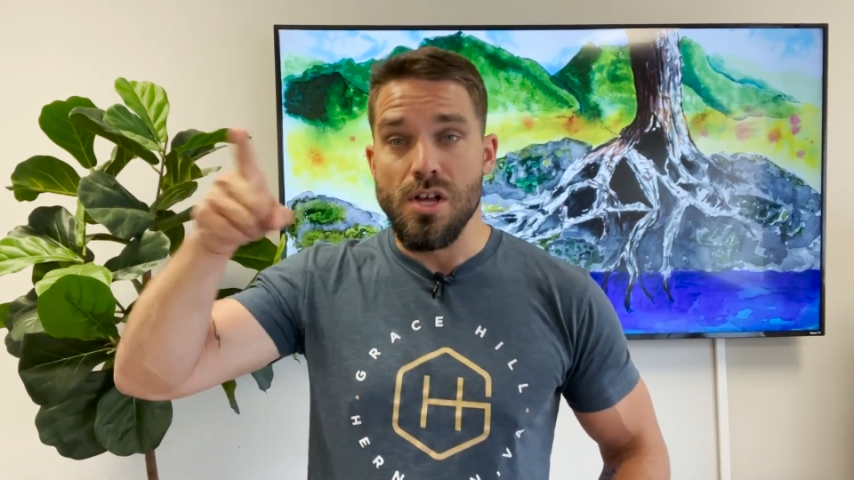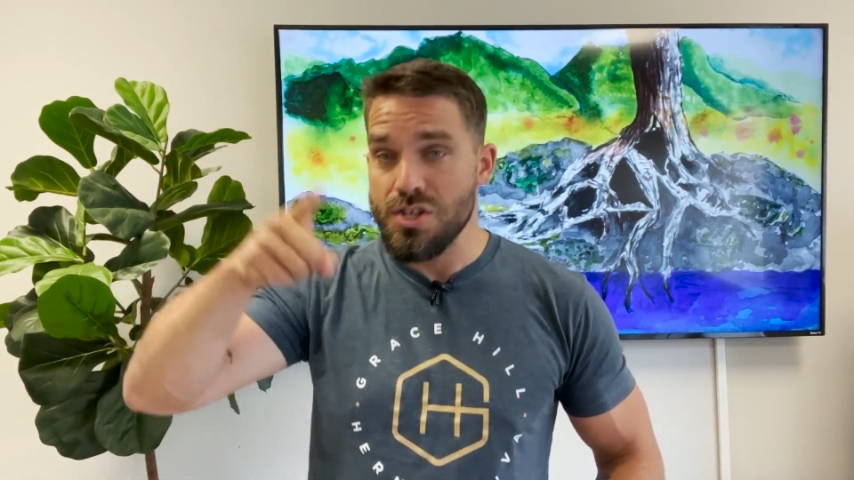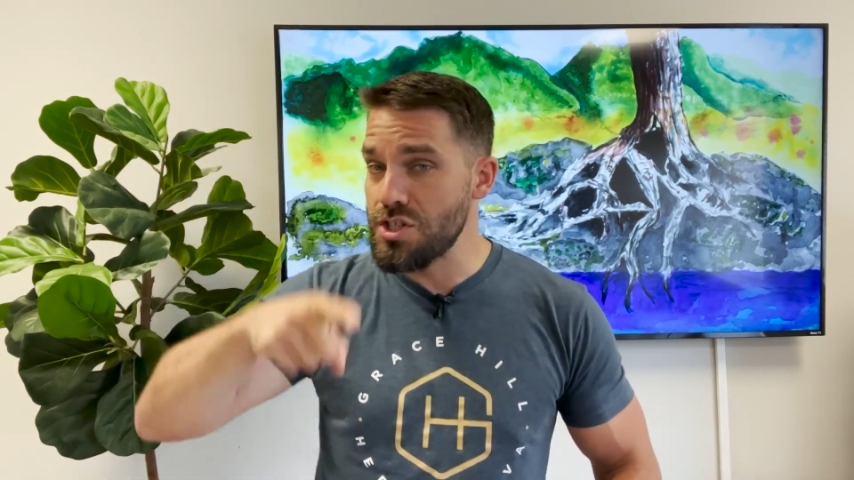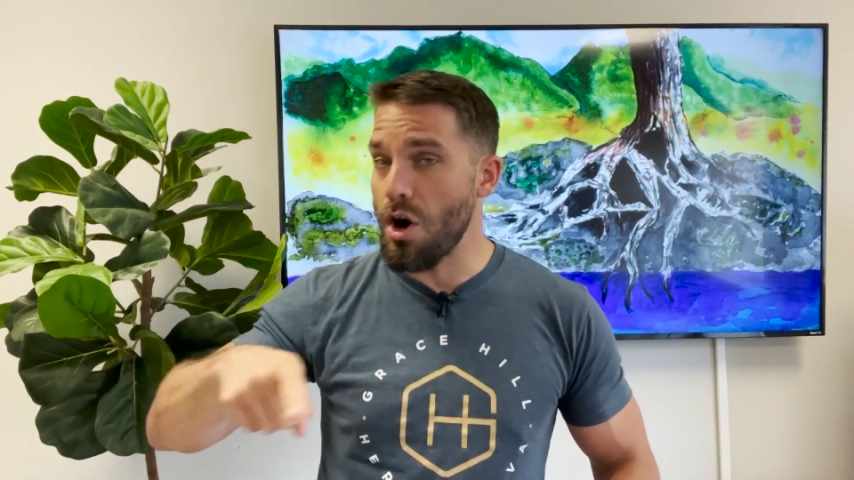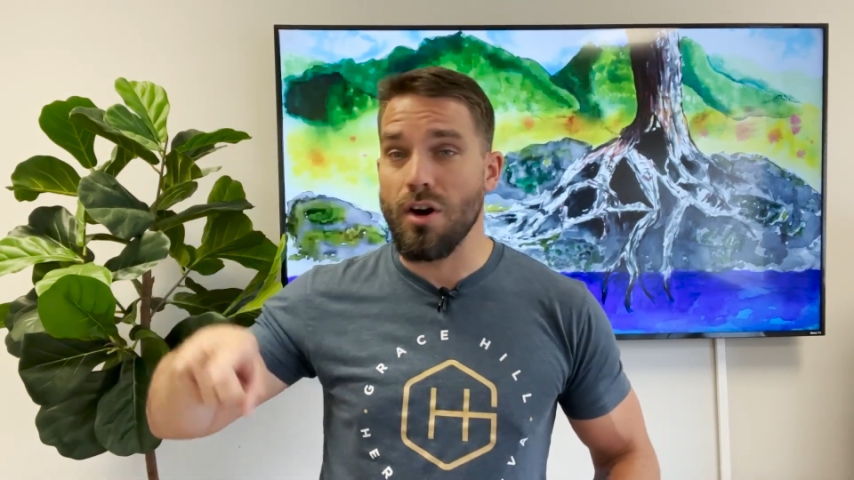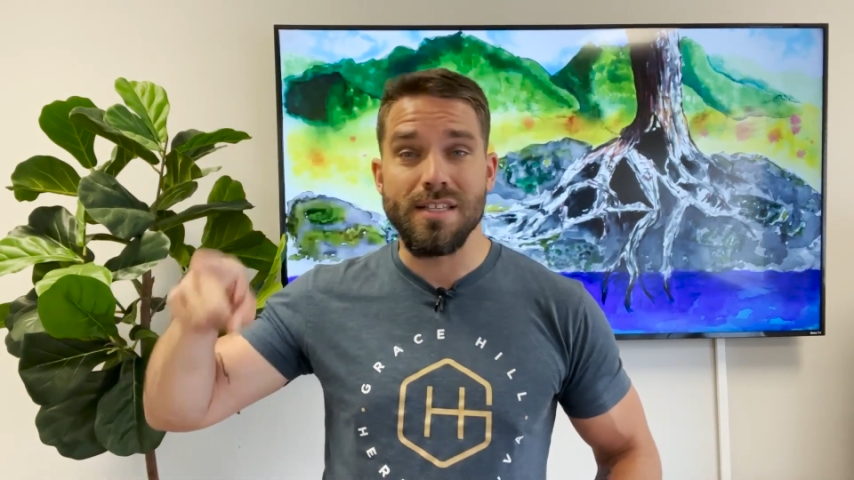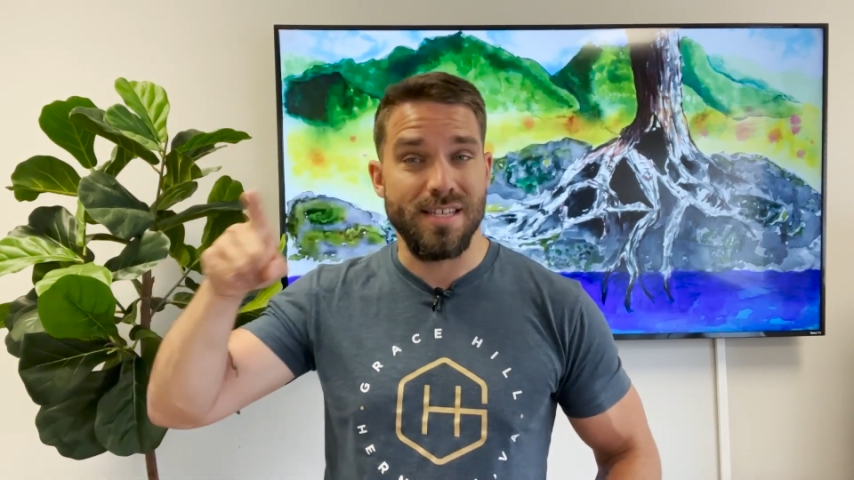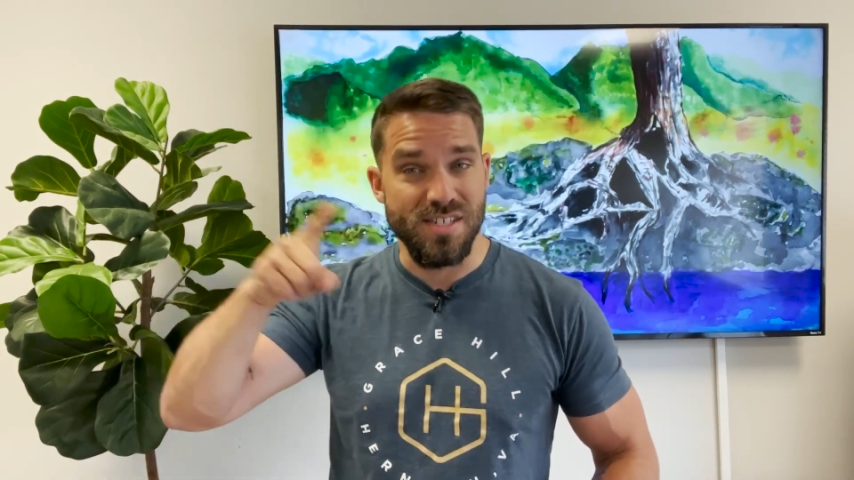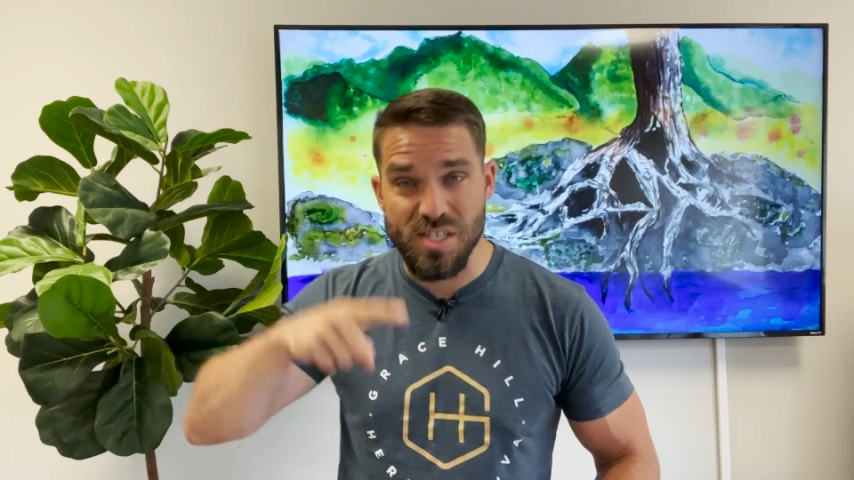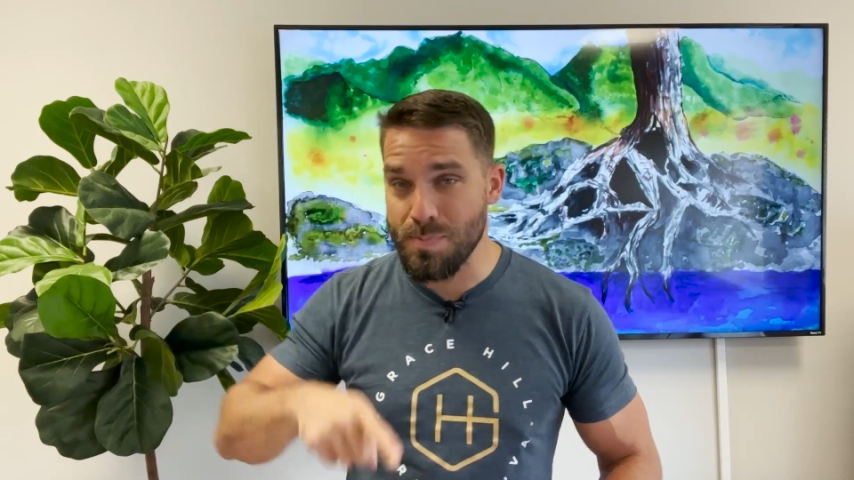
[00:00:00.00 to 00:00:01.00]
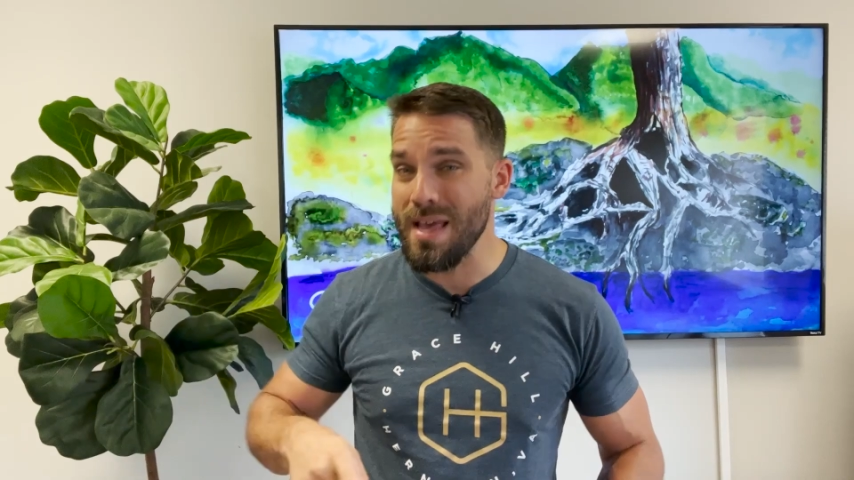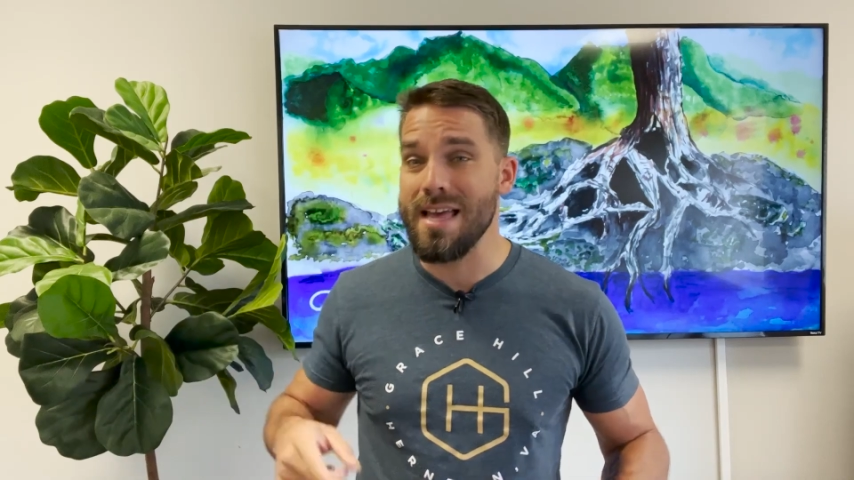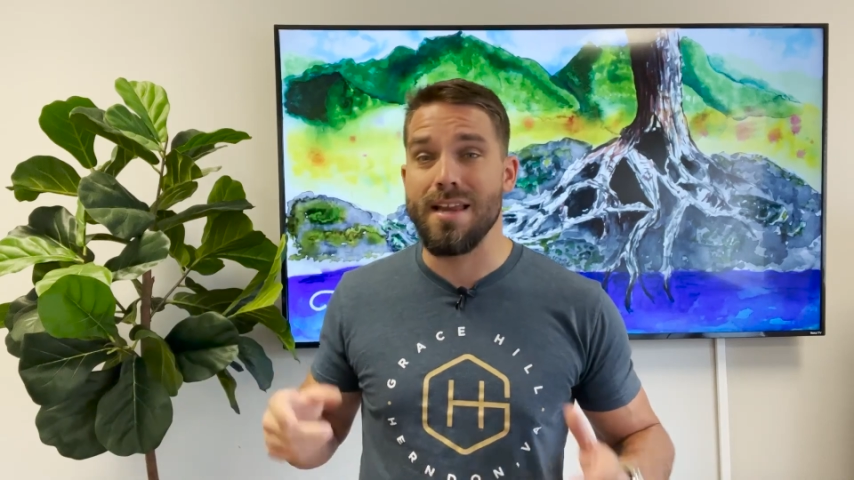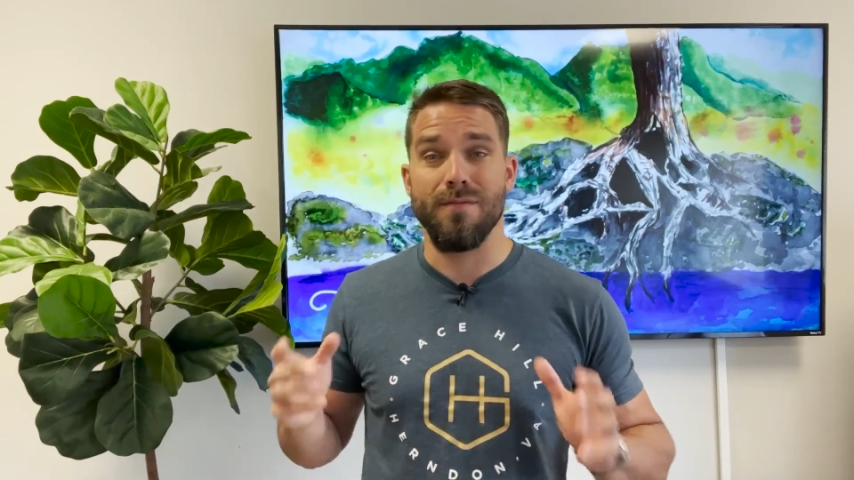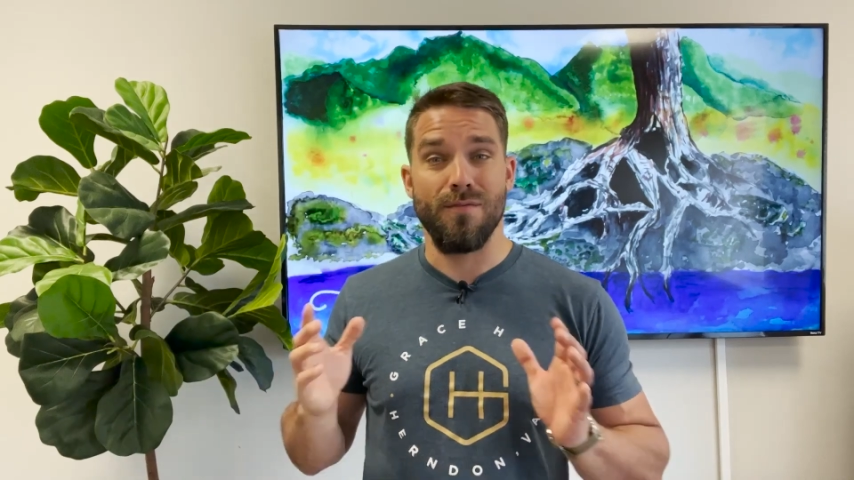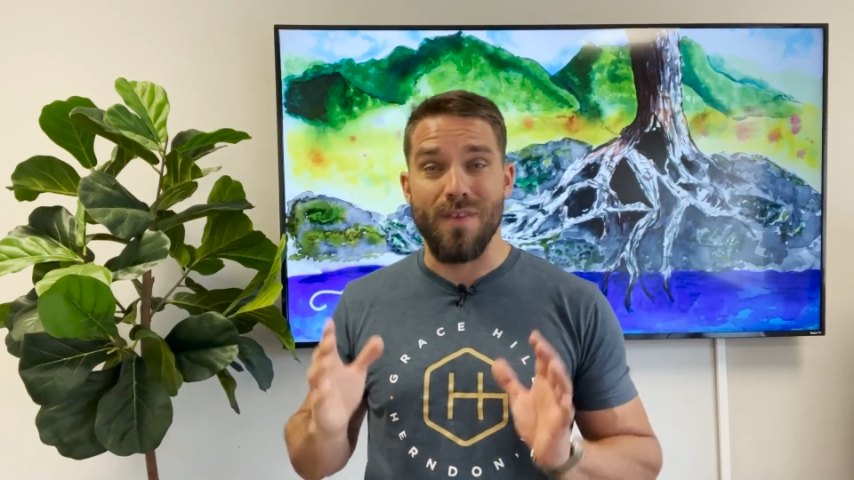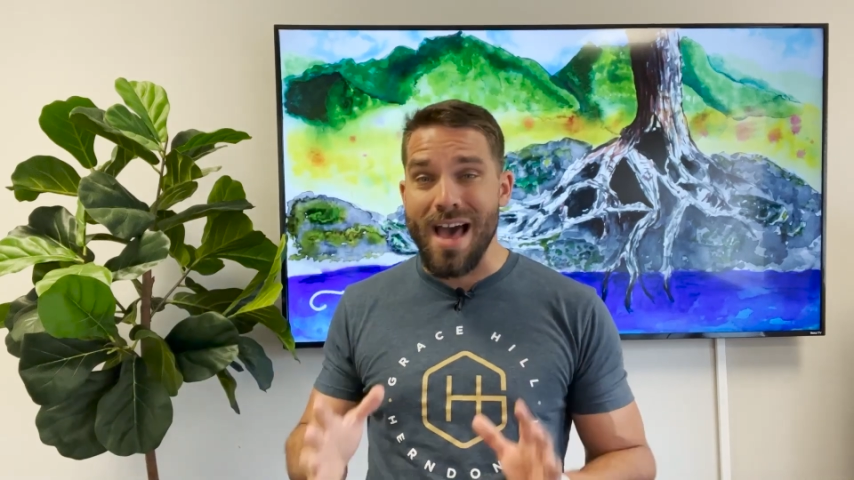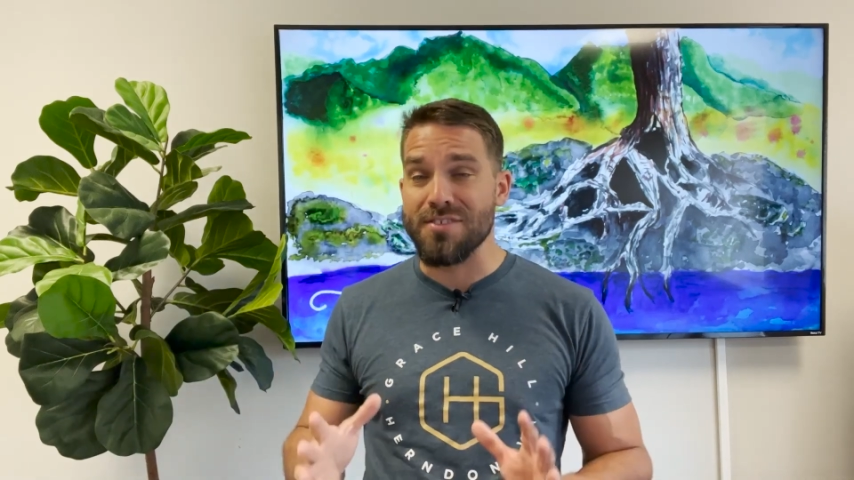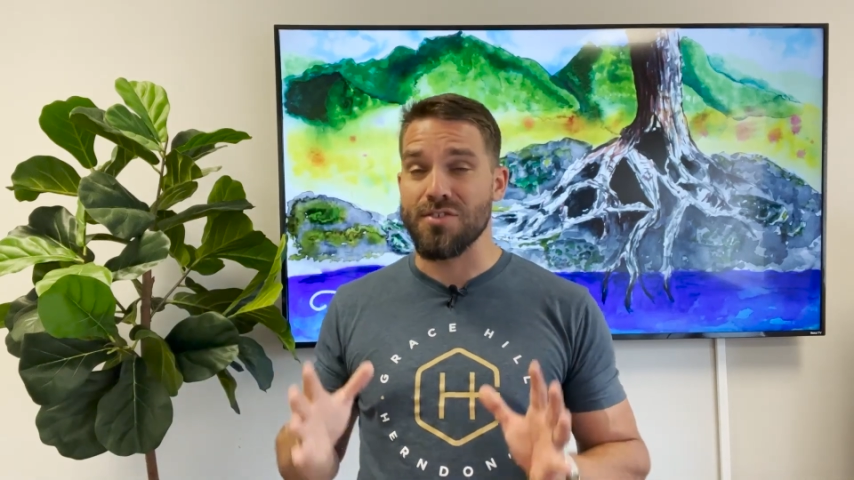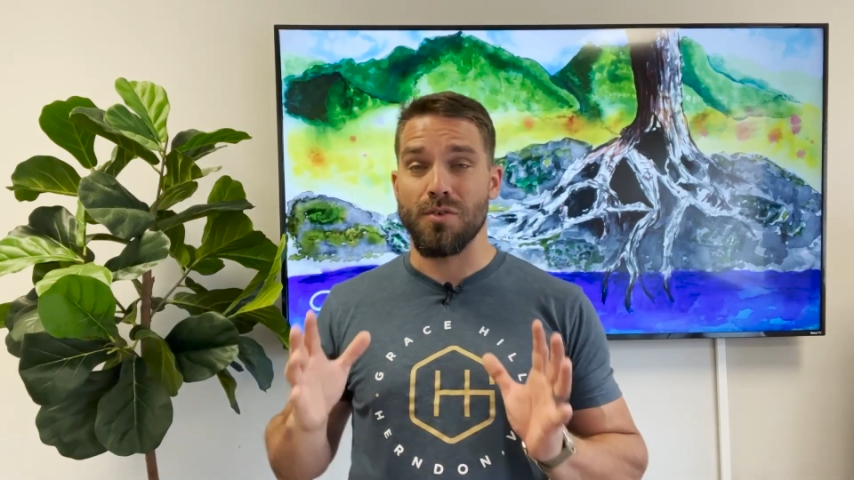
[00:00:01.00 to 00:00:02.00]
started to spin
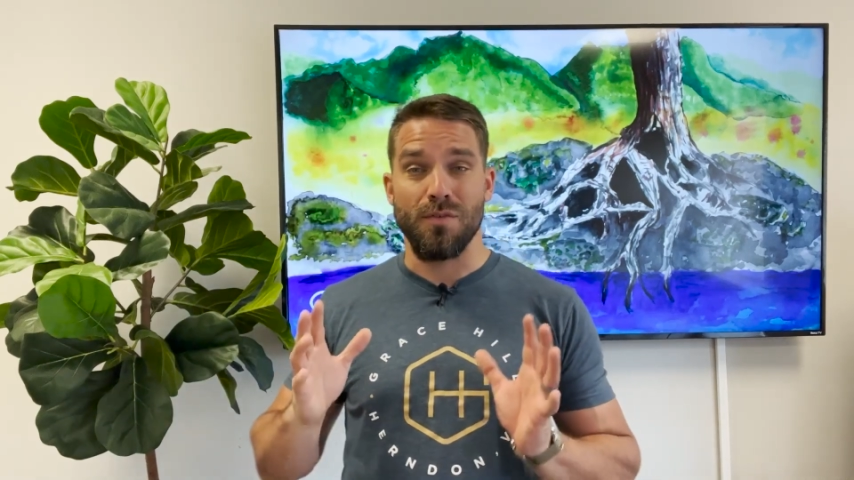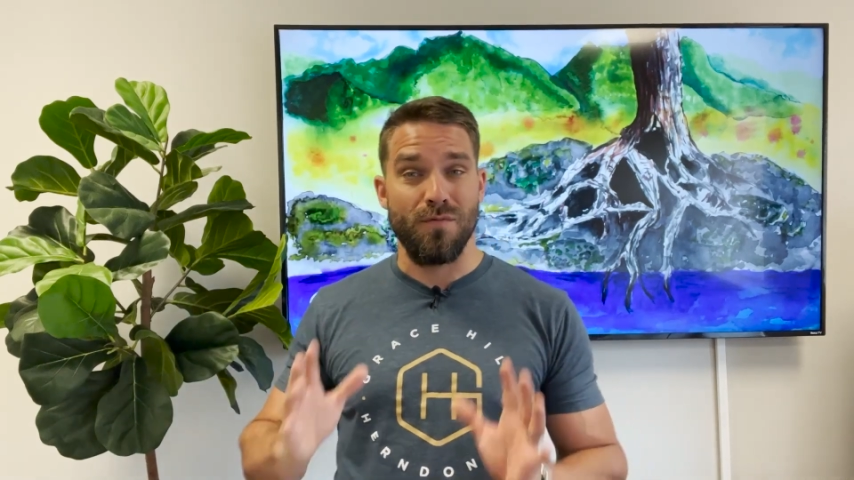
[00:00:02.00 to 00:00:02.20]
faster and